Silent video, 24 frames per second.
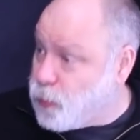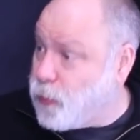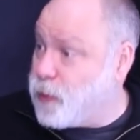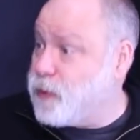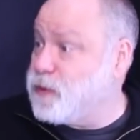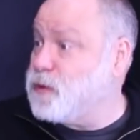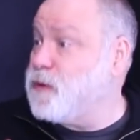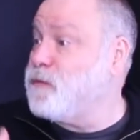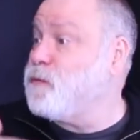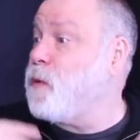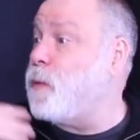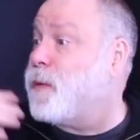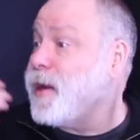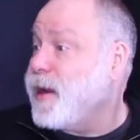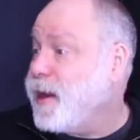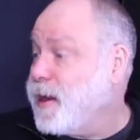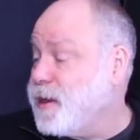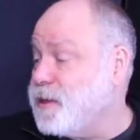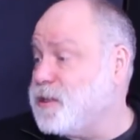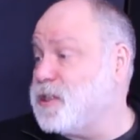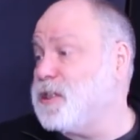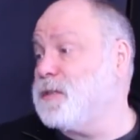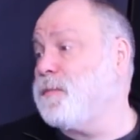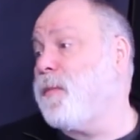It's sort of
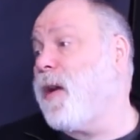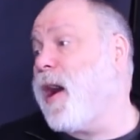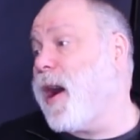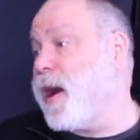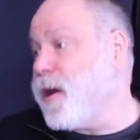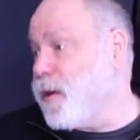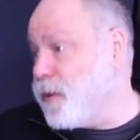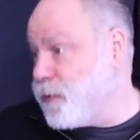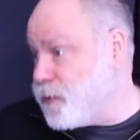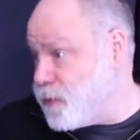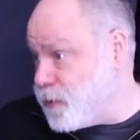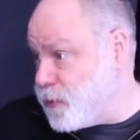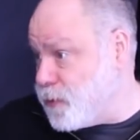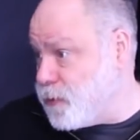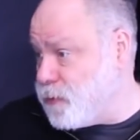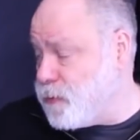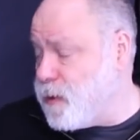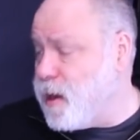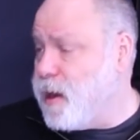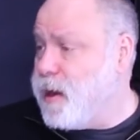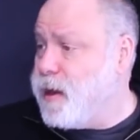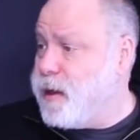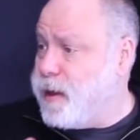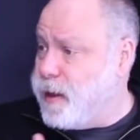what we can aspire
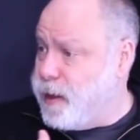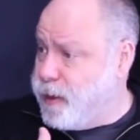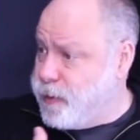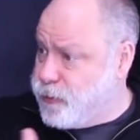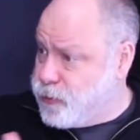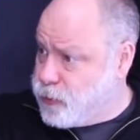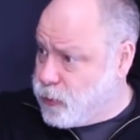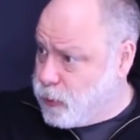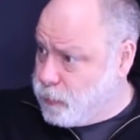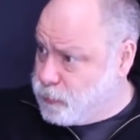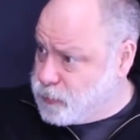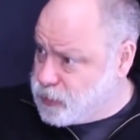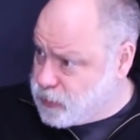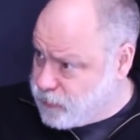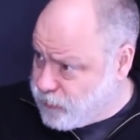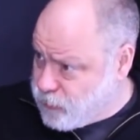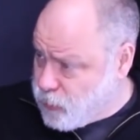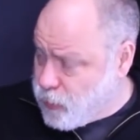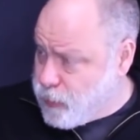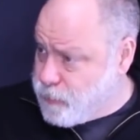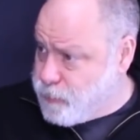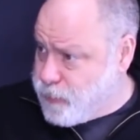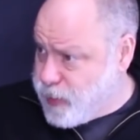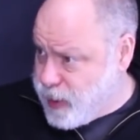to in
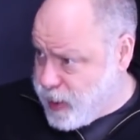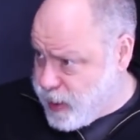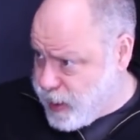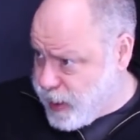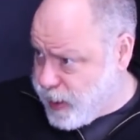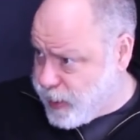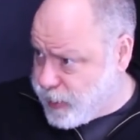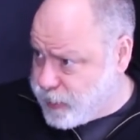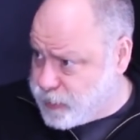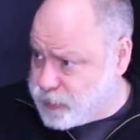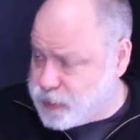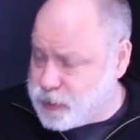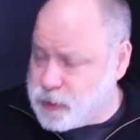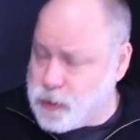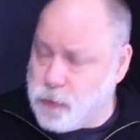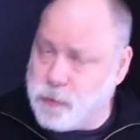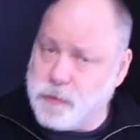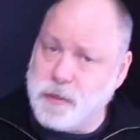terms of our being.